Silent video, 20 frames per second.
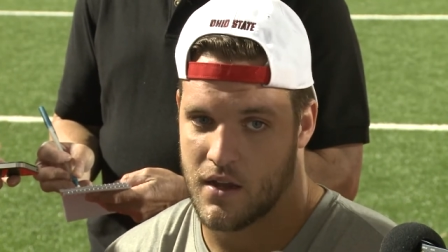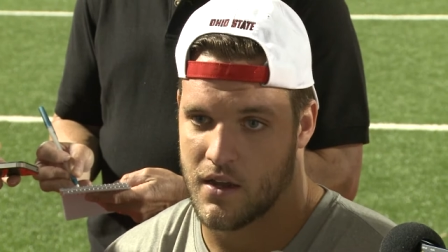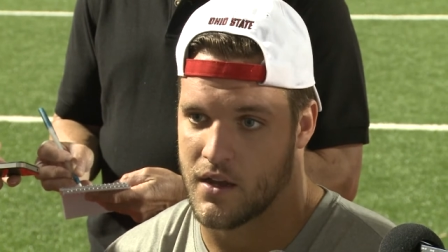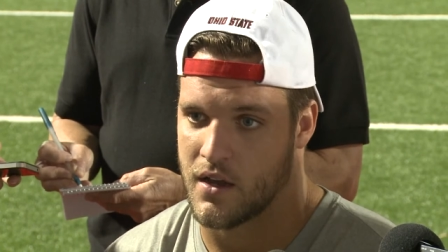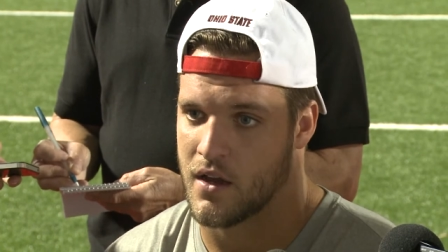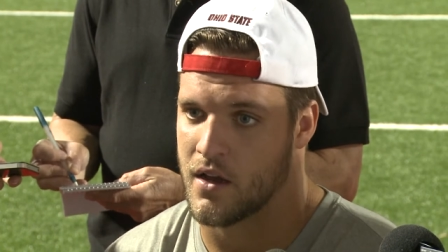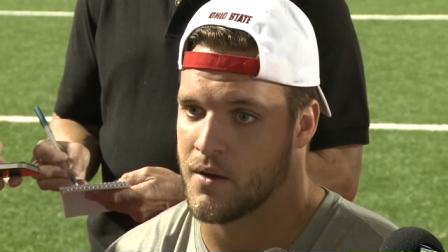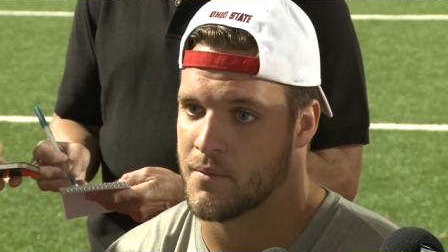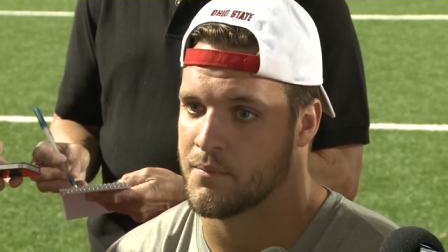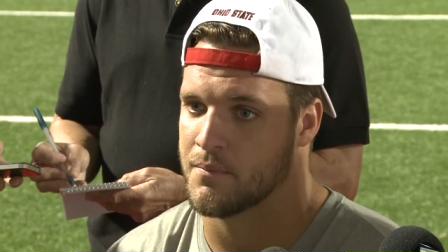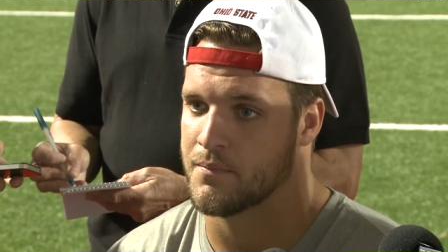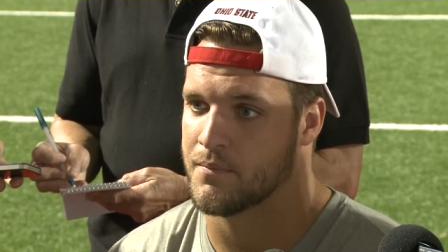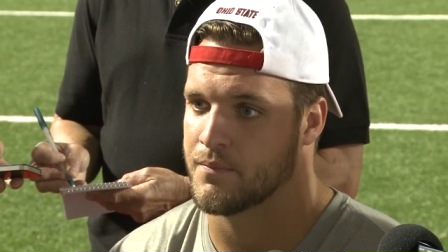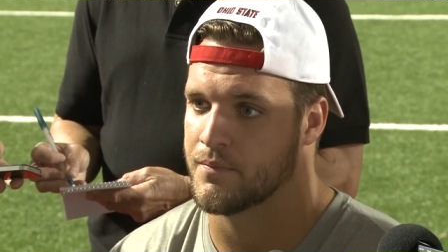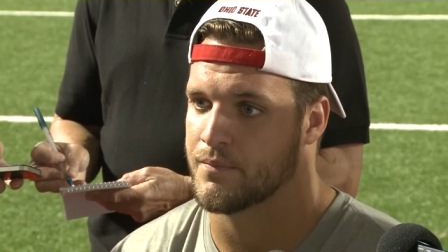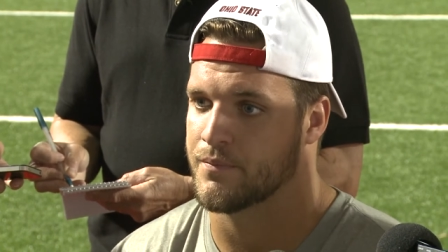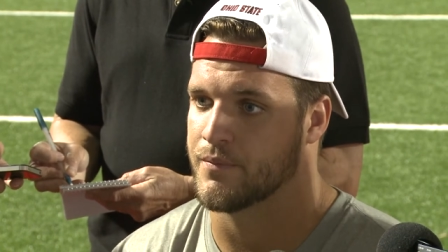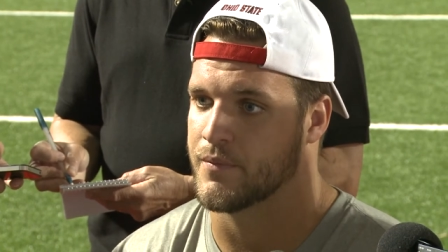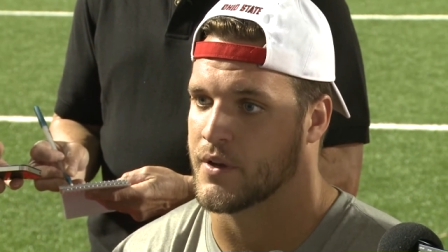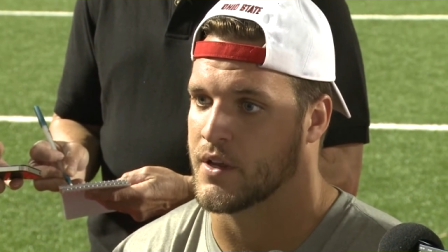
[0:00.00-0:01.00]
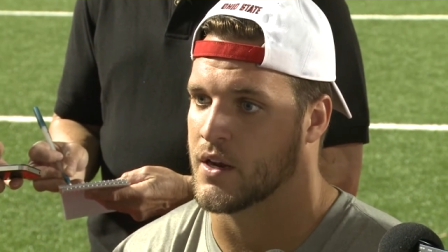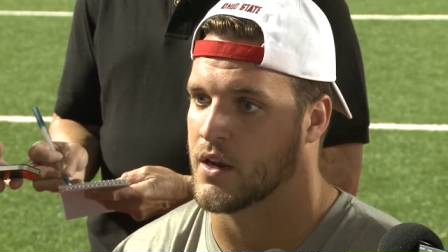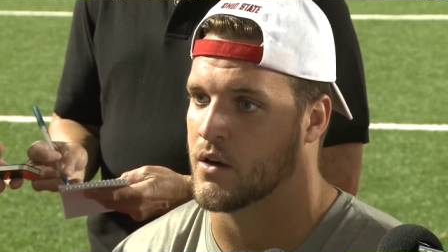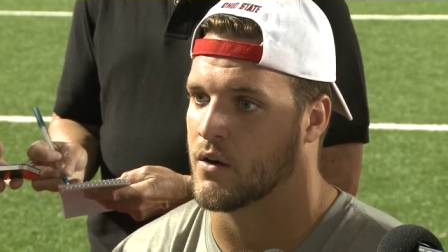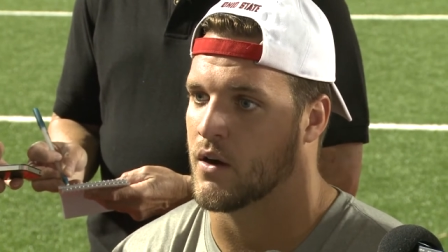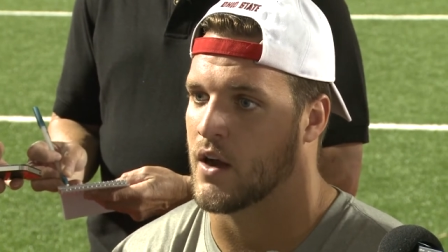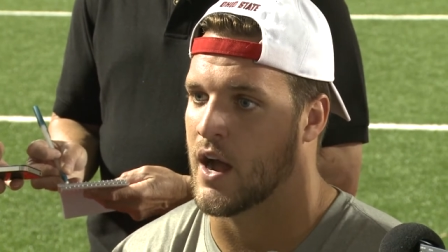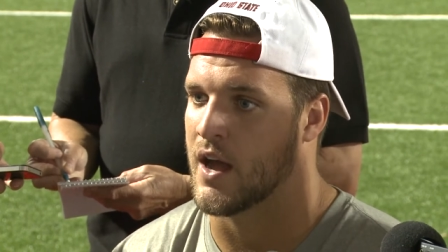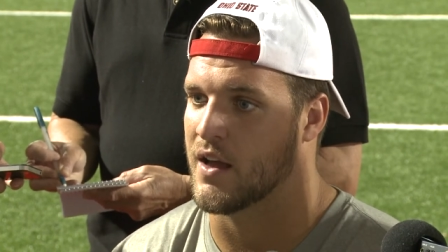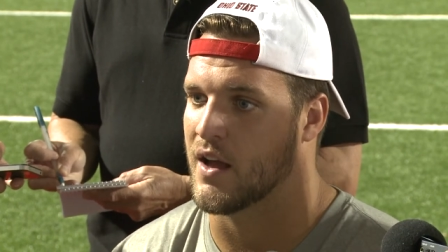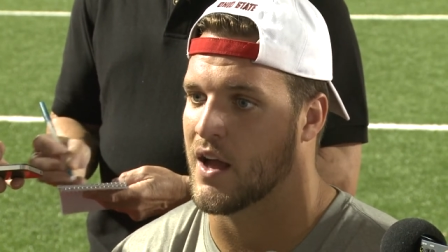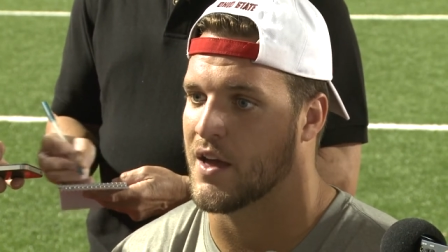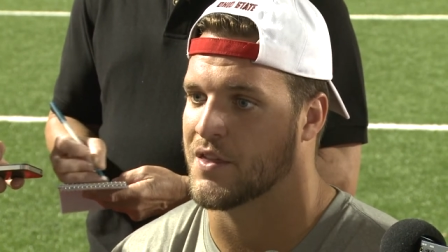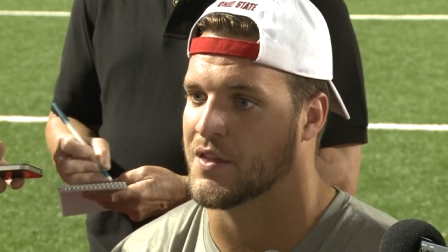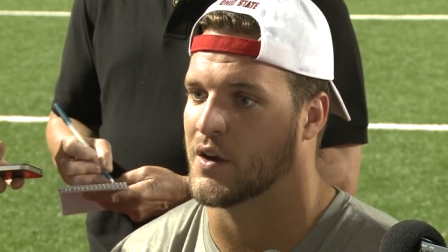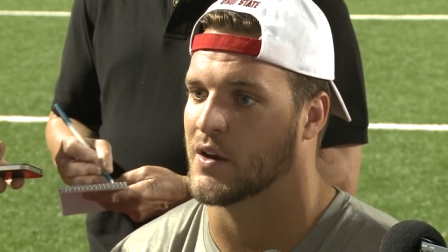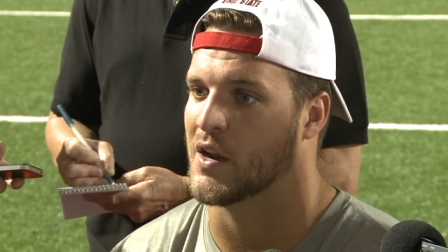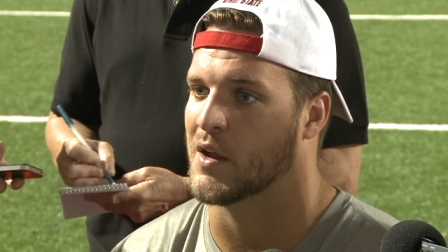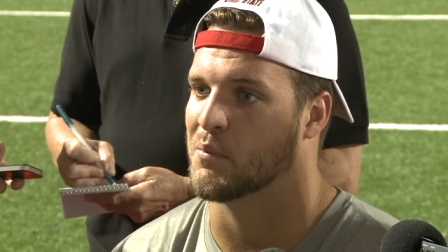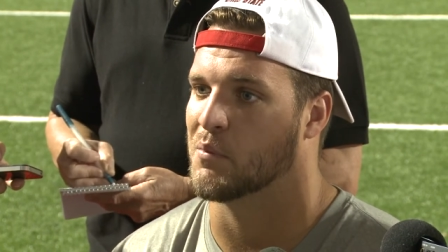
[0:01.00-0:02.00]
Um, you know, I, I,
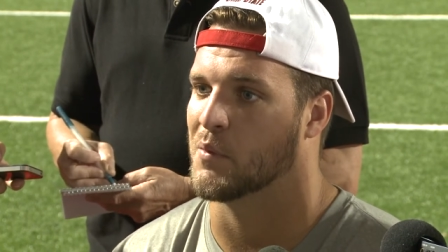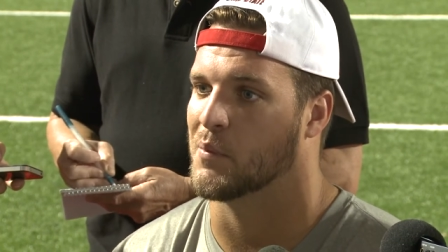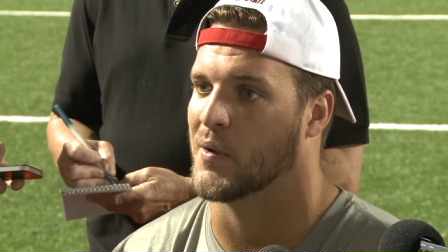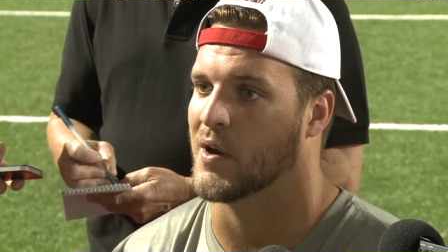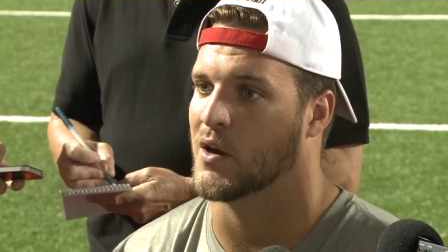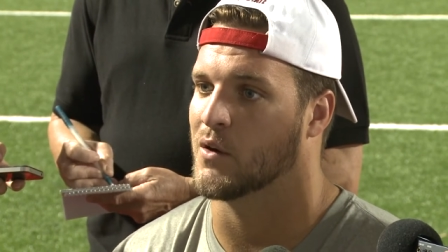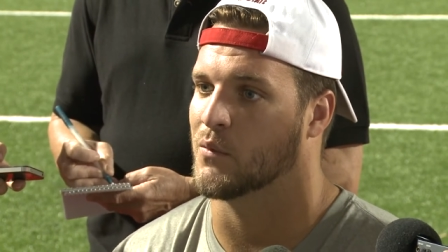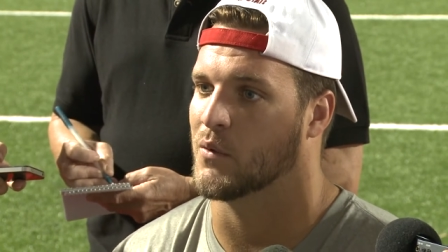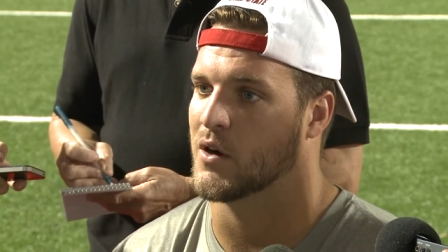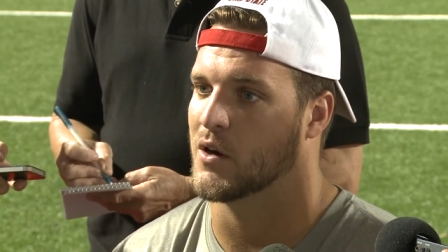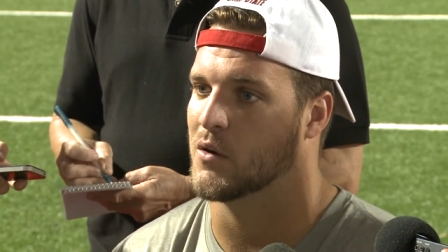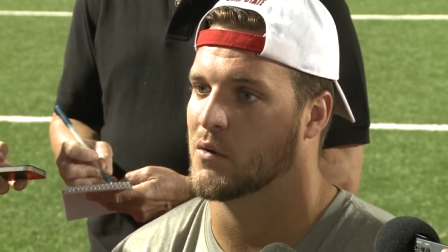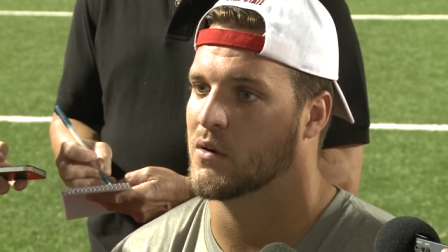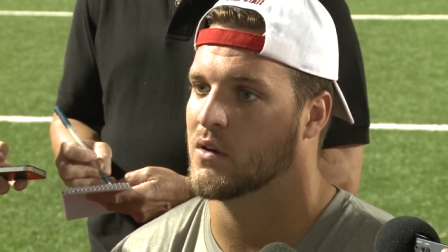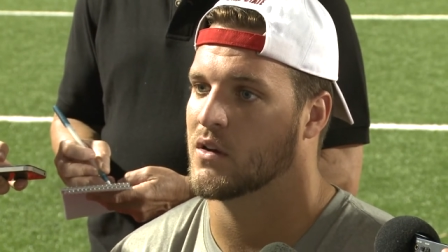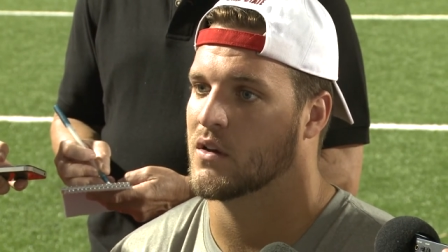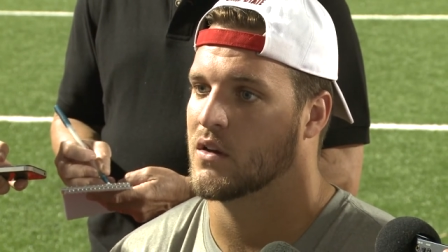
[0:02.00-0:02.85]
thought I prepared well